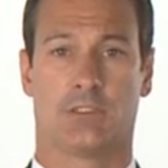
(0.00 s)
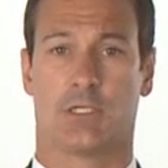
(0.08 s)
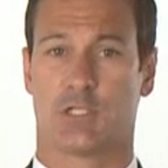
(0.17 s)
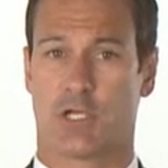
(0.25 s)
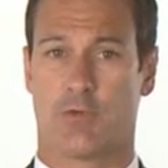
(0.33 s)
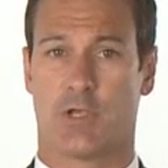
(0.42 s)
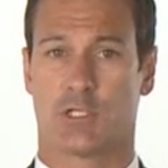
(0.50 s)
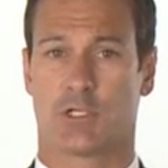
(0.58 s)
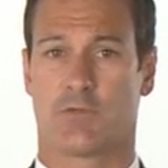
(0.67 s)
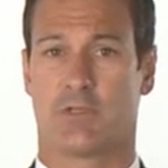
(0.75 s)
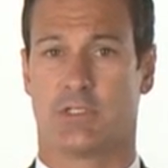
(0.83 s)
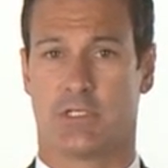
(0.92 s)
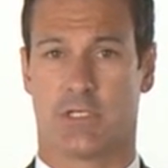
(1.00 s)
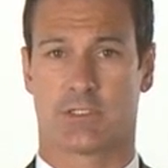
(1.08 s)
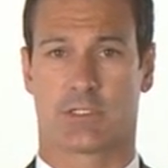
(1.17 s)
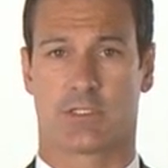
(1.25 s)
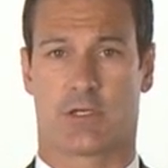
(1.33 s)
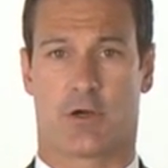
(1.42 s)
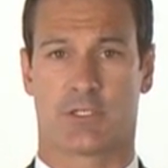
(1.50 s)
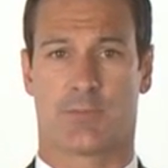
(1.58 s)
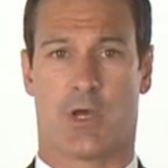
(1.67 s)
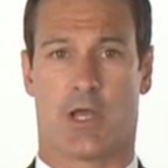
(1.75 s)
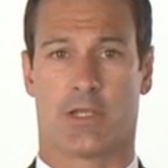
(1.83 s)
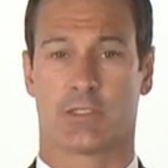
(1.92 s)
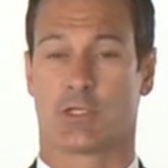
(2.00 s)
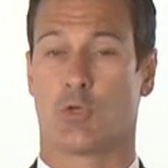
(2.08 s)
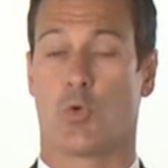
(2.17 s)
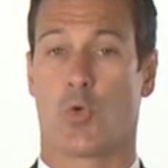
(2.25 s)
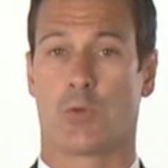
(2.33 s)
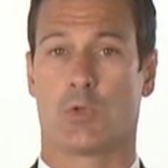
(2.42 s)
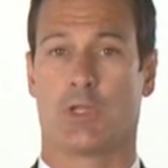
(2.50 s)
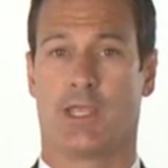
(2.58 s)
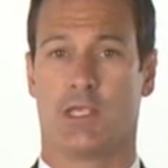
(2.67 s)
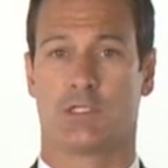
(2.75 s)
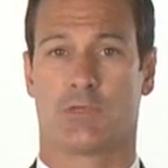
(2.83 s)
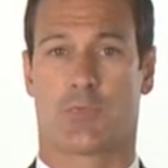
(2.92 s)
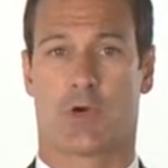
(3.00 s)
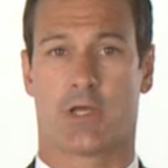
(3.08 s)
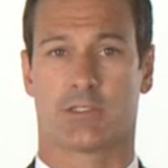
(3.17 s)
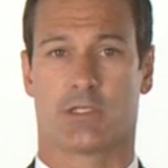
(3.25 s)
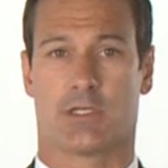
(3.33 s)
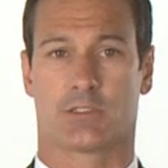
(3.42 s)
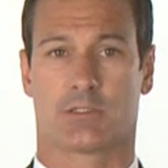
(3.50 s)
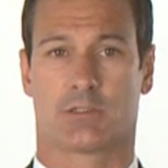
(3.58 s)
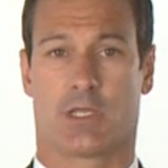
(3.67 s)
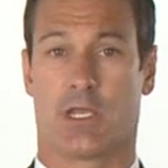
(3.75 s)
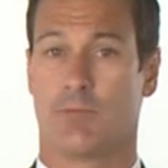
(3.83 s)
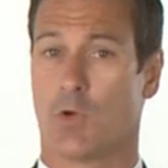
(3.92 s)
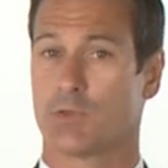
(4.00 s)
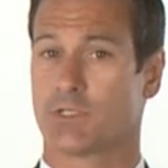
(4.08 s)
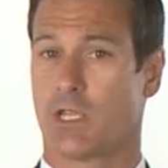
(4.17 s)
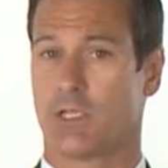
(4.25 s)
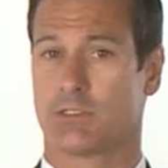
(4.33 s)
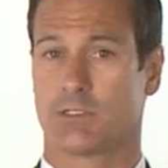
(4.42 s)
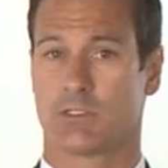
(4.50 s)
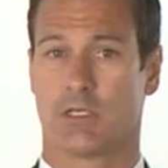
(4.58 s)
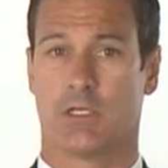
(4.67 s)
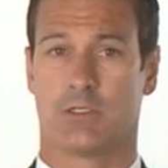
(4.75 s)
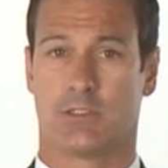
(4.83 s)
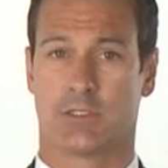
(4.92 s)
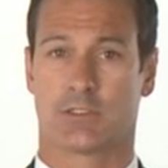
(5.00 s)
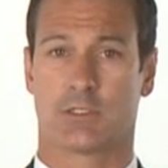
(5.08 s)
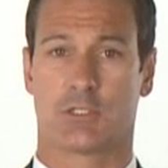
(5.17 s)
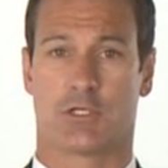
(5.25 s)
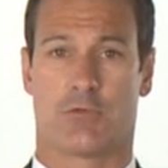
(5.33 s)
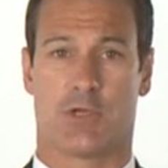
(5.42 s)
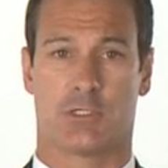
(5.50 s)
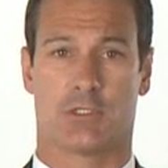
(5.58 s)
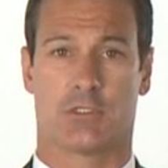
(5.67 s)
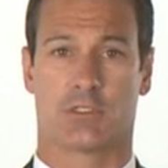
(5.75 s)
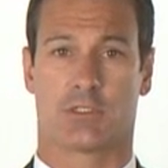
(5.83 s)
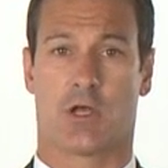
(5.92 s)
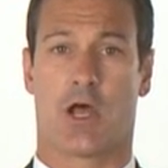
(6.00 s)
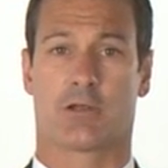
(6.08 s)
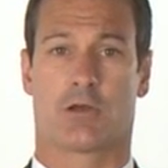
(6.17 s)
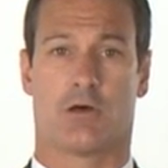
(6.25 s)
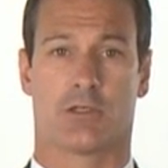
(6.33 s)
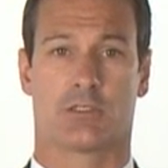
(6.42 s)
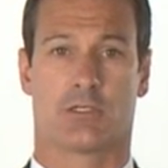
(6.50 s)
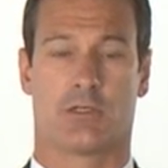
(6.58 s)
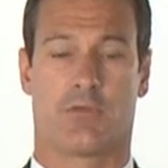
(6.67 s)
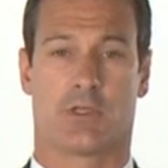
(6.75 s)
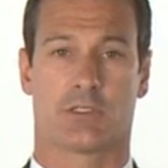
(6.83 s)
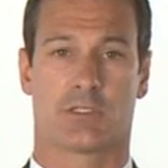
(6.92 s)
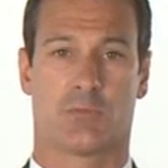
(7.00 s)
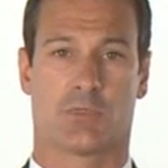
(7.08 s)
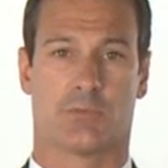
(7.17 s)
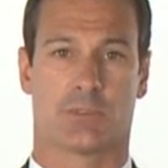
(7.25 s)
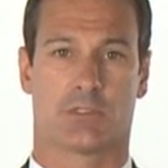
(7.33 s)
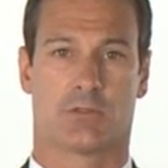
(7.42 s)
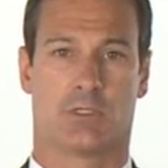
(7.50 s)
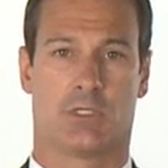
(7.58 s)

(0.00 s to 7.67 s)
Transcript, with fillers: Degeneration of the discs in our spine is a normal aging process, and in most cases, disc degeneration does not cause significant symptoms.